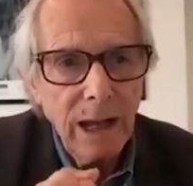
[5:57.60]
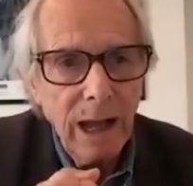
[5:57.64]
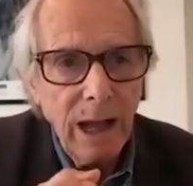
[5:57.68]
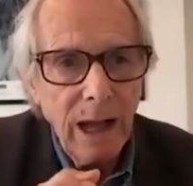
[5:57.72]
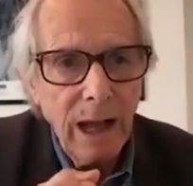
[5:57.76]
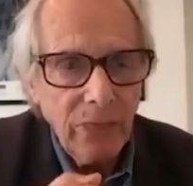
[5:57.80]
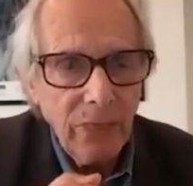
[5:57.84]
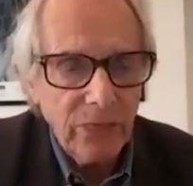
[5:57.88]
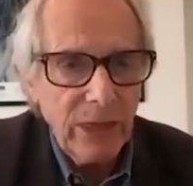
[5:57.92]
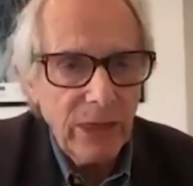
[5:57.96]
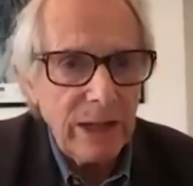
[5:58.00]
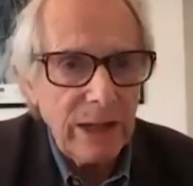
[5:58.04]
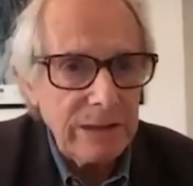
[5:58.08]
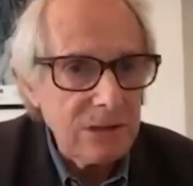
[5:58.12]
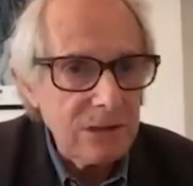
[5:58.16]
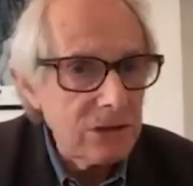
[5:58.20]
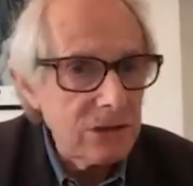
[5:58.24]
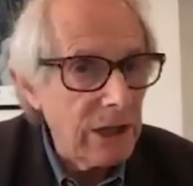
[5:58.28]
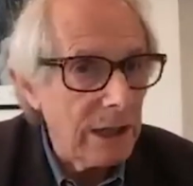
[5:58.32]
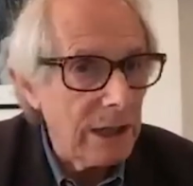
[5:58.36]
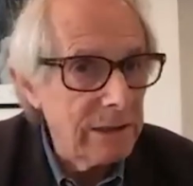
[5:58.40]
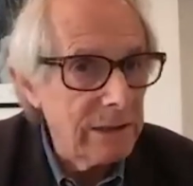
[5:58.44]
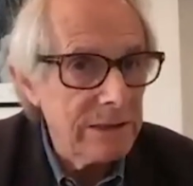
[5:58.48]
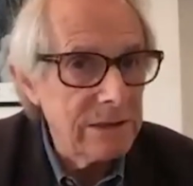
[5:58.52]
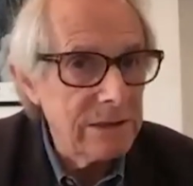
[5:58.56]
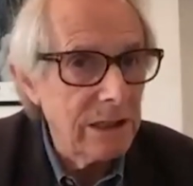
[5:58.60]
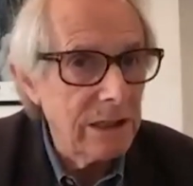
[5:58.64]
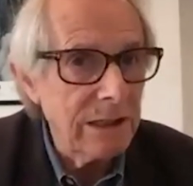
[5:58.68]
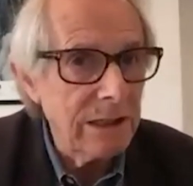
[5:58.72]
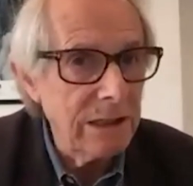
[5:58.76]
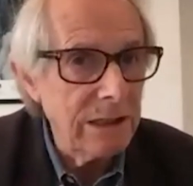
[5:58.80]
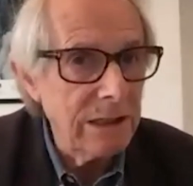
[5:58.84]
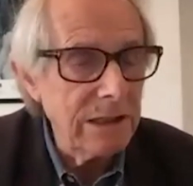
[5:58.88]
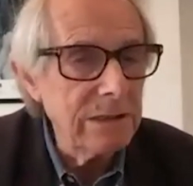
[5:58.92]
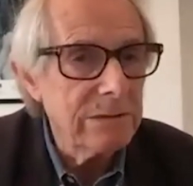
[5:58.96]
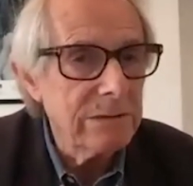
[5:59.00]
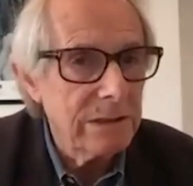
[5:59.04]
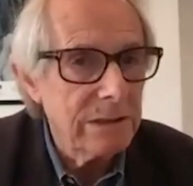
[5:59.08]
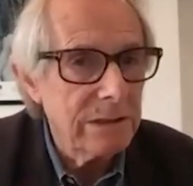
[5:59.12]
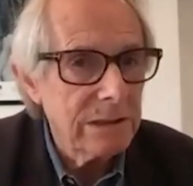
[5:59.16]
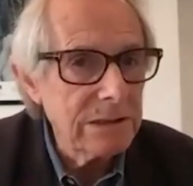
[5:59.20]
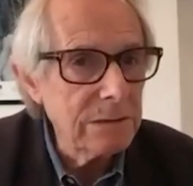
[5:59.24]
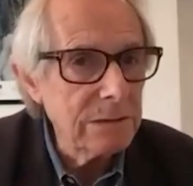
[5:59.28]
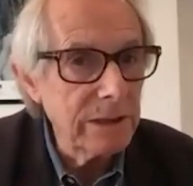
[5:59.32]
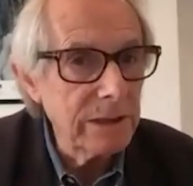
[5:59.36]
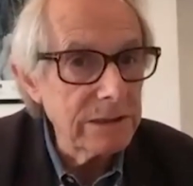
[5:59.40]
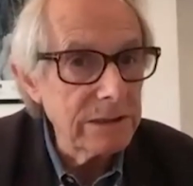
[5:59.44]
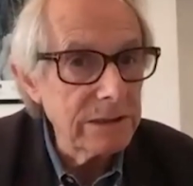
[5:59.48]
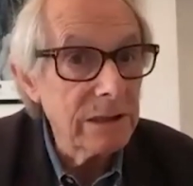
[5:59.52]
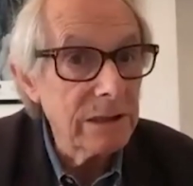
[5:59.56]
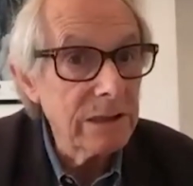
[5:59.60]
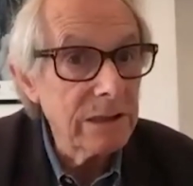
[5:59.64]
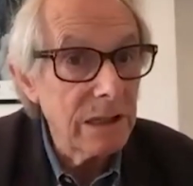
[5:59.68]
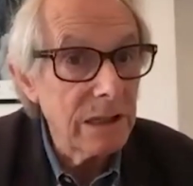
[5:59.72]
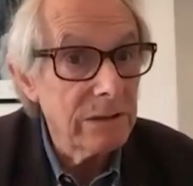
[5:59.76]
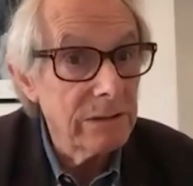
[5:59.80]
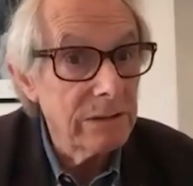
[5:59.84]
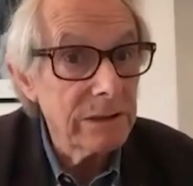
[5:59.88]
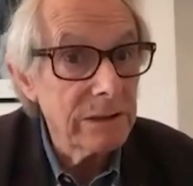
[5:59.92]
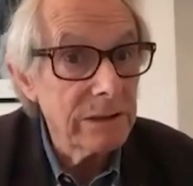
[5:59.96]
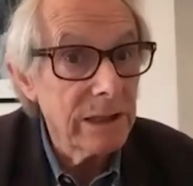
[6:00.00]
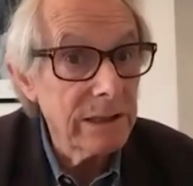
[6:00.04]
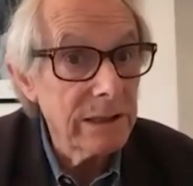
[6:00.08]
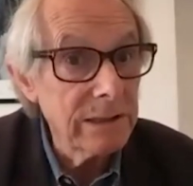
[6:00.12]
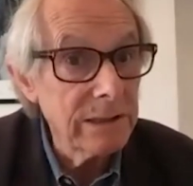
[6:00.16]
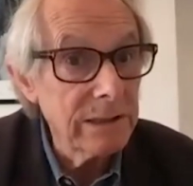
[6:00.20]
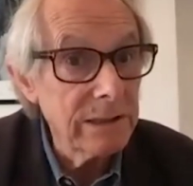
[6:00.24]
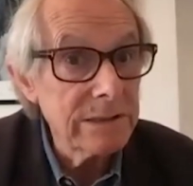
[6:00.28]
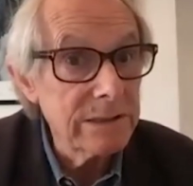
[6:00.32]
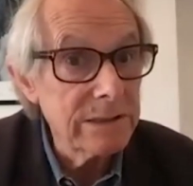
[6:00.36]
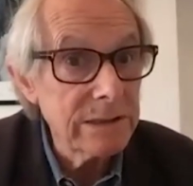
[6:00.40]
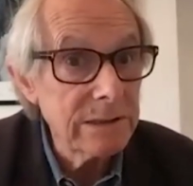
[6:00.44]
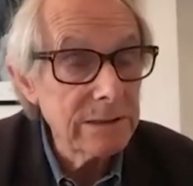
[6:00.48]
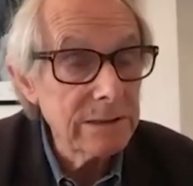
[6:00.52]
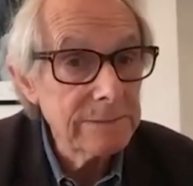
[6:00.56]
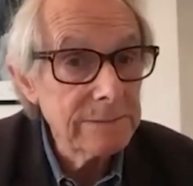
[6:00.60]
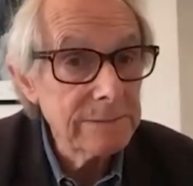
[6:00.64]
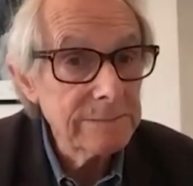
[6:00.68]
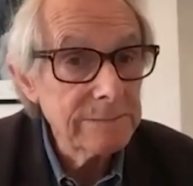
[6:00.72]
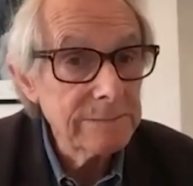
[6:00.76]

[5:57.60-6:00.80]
And that challenge to the unions must not go unanswered.